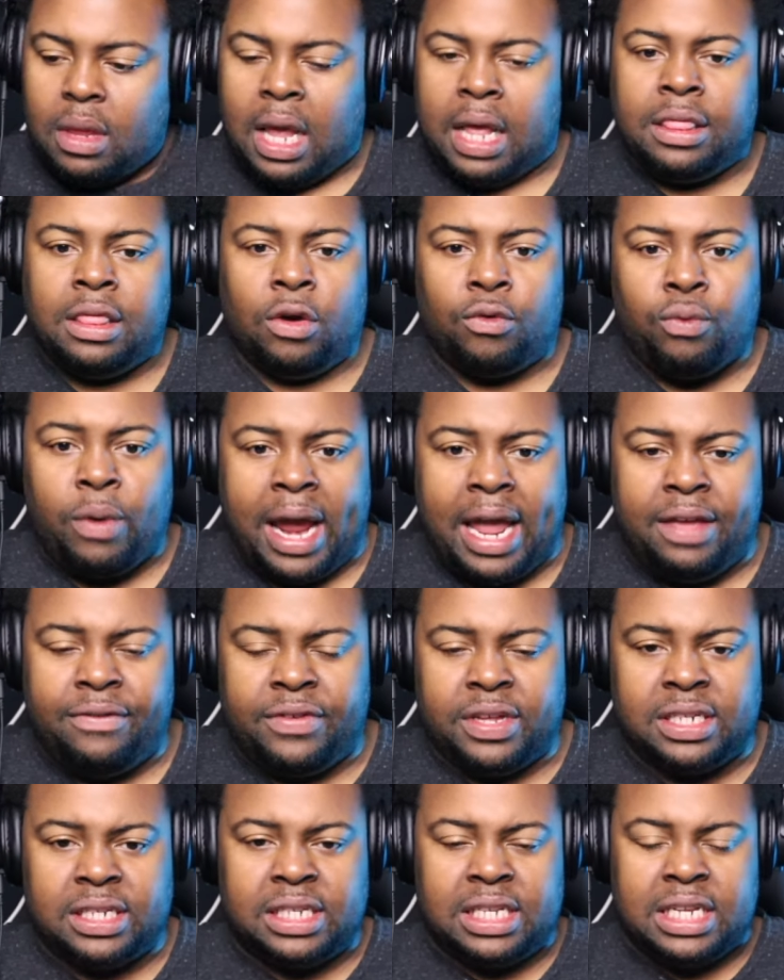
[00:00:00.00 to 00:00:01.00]
the
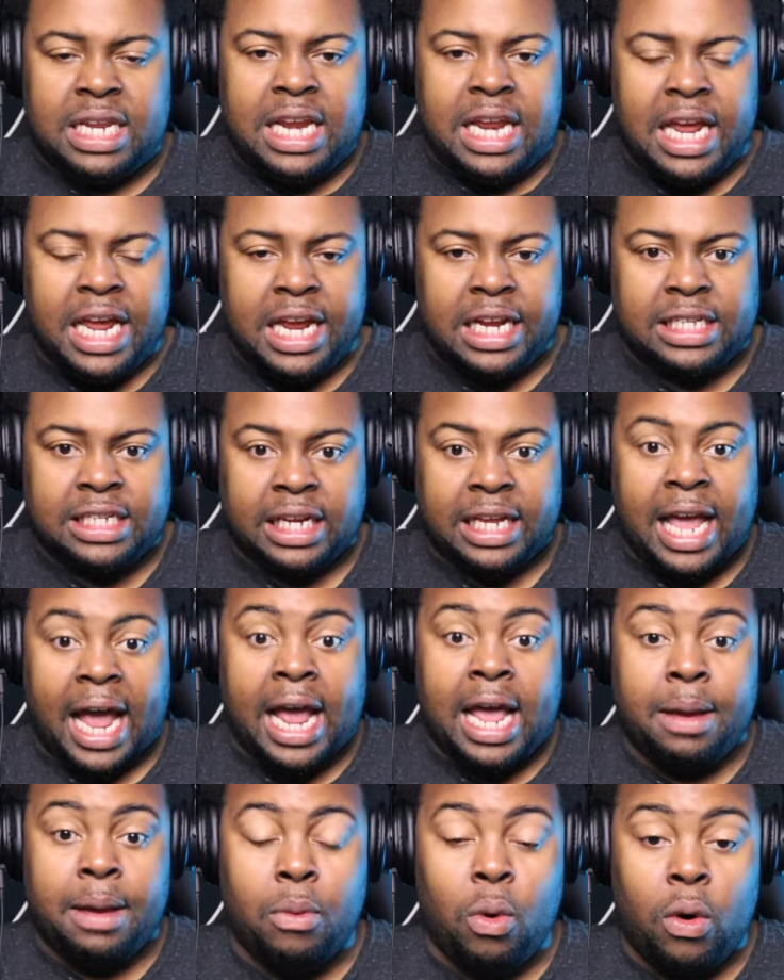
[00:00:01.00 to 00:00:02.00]
Ravens need to get
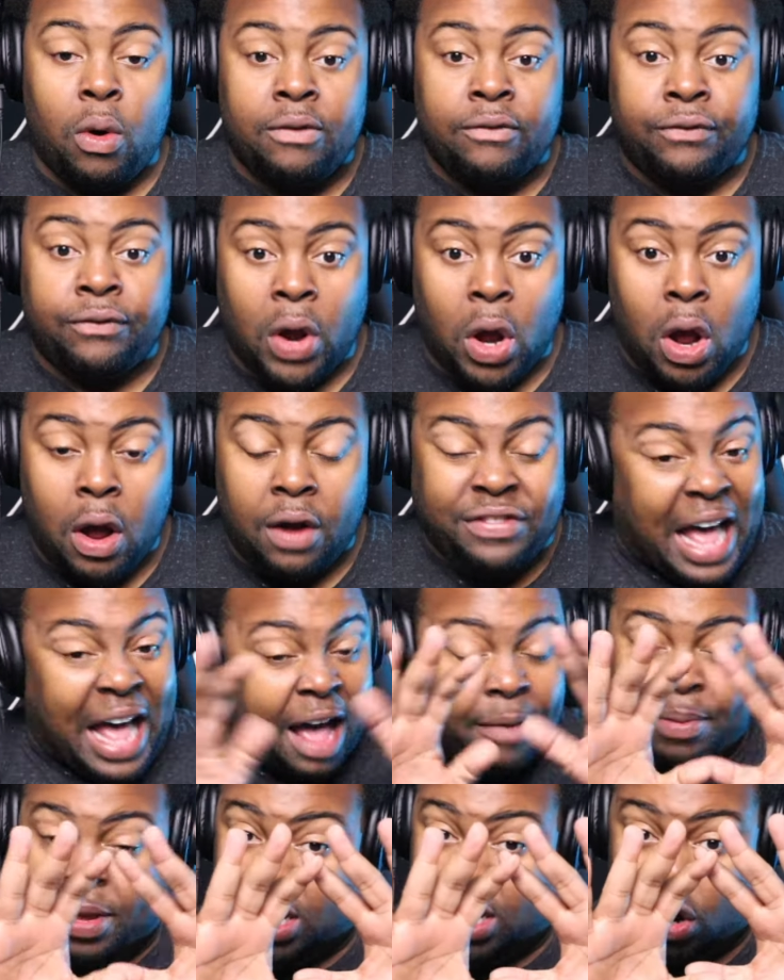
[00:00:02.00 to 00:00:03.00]
him more involved,
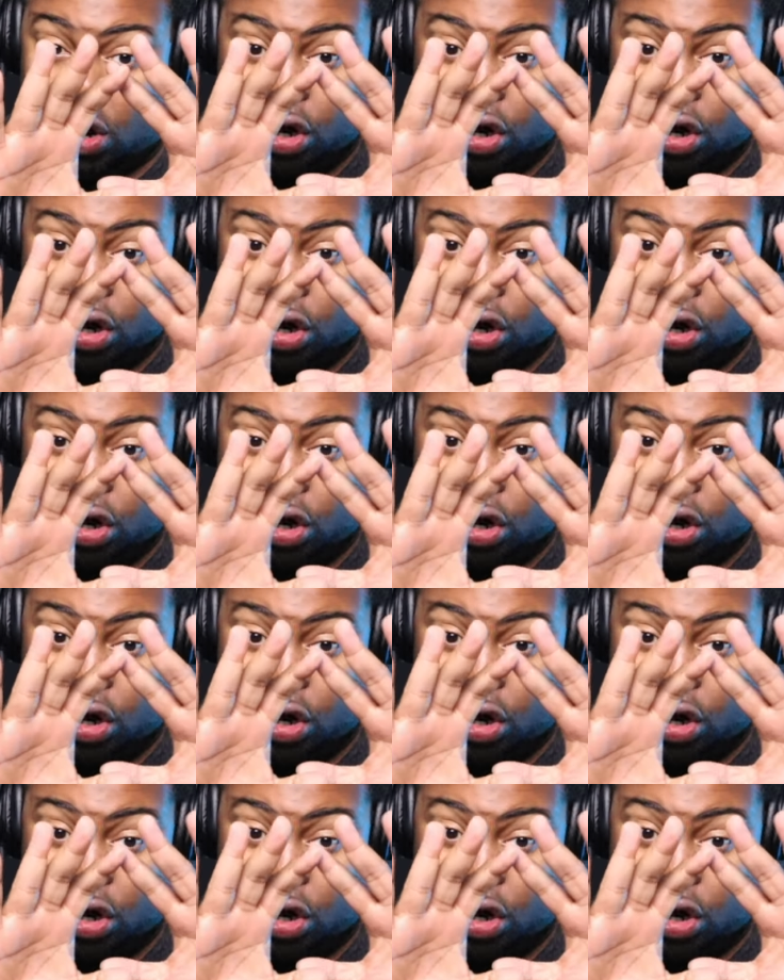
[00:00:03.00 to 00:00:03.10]
I've been on